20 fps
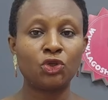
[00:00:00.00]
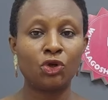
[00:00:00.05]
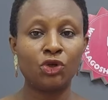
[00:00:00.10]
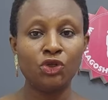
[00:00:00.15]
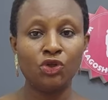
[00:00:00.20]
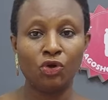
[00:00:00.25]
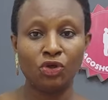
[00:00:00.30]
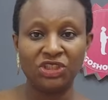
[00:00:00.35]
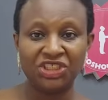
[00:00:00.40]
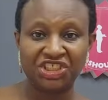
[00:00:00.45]
on
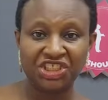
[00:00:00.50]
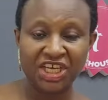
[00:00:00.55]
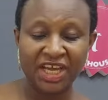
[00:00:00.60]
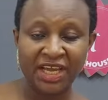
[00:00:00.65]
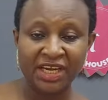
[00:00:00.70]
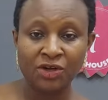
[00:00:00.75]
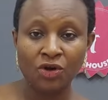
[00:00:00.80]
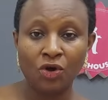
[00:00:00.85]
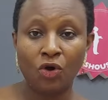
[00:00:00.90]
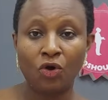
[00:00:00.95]
your
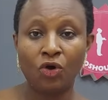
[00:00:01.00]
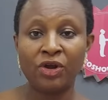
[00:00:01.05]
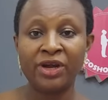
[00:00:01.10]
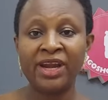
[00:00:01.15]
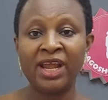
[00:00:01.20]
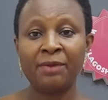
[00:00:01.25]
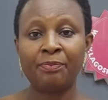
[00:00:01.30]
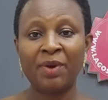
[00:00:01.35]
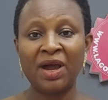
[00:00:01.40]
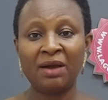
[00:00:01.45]
gen or
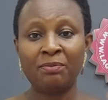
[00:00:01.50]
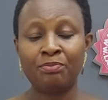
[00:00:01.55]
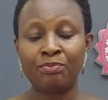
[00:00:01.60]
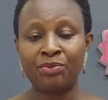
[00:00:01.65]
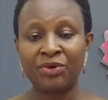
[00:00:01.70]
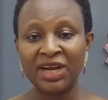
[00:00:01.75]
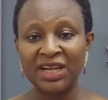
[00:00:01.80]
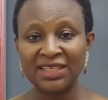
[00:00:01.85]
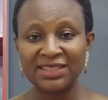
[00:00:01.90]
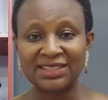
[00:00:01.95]
NEPA
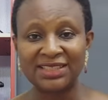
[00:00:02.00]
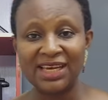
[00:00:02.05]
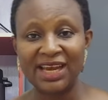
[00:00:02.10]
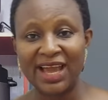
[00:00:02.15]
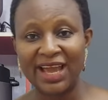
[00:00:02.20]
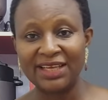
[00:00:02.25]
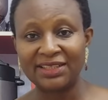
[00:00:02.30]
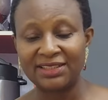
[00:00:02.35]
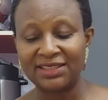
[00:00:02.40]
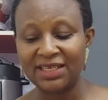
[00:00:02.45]
brings
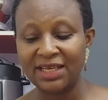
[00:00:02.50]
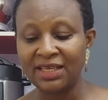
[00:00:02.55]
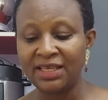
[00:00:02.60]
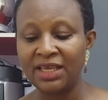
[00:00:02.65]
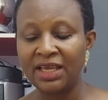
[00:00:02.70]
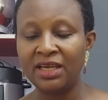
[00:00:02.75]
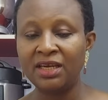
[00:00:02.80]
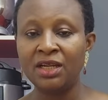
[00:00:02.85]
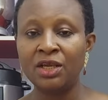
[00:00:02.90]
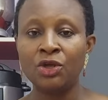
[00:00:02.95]
light
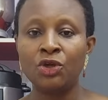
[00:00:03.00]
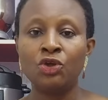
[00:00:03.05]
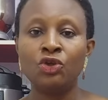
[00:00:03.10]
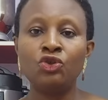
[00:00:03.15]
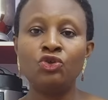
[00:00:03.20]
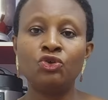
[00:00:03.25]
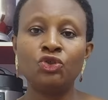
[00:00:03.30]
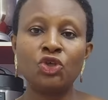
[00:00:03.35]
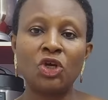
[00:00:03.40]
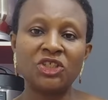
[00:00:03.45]
again,
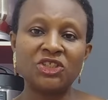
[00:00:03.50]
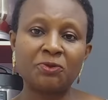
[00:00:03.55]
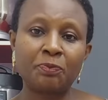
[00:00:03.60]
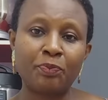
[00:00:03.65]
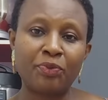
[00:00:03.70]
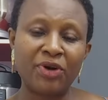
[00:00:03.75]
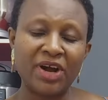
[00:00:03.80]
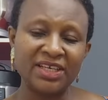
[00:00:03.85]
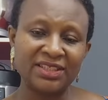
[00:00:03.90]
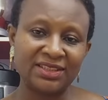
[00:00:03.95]
you
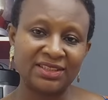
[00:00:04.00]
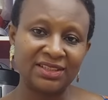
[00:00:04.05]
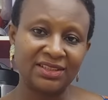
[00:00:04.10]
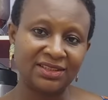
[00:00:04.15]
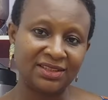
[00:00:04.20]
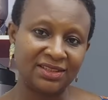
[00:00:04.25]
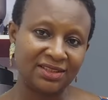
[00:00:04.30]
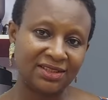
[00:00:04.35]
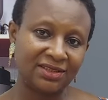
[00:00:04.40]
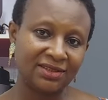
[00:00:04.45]
just press
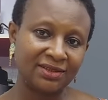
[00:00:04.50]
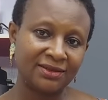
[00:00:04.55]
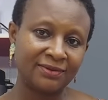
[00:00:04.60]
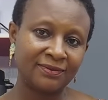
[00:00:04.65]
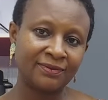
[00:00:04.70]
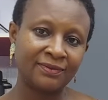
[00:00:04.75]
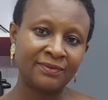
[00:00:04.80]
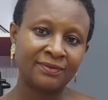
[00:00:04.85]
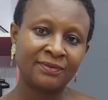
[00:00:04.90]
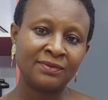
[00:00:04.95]
it
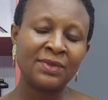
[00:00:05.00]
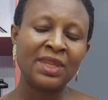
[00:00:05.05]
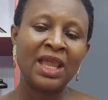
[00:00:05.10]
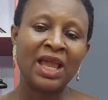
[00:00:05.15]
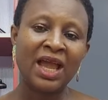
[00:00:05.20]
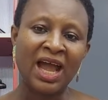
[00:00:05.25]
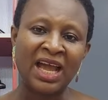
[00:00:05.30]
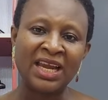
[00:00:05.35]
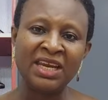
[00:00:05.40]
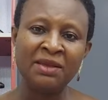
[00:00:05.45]

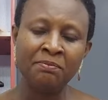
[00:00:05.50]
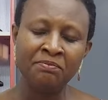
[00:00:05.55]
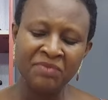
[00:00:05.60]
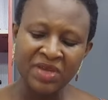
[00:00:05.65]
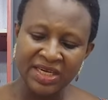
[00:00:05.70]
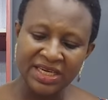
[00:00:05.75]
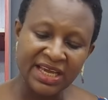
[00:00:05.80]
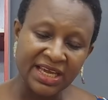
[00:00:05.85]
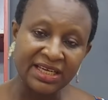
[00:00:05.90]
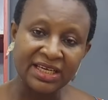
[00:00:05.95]
and
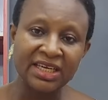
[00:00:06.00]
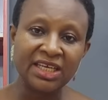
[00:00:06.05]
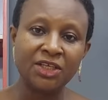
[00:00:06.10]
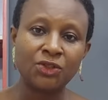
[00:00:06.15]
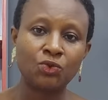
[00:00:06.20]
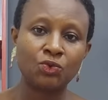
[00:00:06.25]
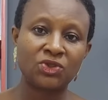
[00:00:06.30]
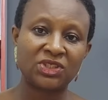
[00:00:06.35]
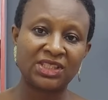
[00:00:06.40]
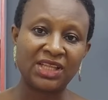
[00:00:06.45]
immediately
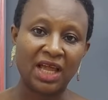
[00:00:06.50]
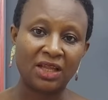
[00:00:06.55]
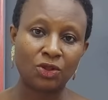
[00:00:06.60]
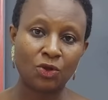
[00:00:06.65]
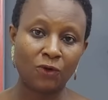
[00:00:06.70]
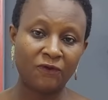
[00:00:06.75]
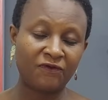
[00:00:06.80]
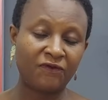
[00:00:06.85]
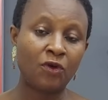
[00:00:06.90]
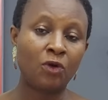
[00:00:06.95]
it will start
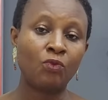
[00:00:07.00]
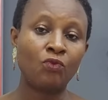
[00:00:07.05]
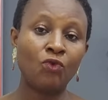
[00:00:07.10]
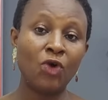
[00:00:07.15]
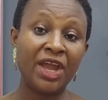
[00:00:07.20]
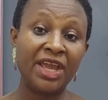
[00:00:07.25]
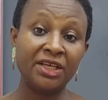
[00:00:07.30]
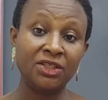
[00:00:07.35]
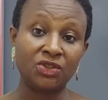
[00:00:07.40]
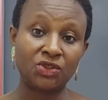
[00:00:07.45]
off from
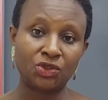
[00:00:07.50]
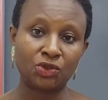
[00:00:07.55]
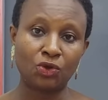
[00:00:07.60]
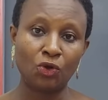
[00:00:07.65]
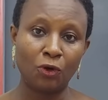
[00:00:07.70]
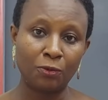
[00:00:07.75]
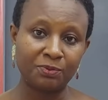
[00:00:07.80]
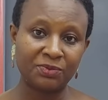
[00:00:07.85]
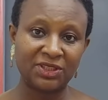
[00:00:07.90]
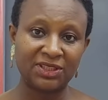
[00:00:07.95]
where it
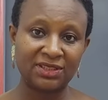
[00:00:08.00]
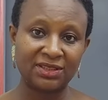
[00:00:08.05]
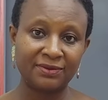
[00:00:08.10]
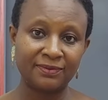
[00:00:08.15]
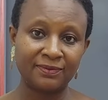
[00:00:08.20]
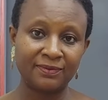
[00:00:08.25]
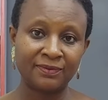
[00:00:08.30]
stopped.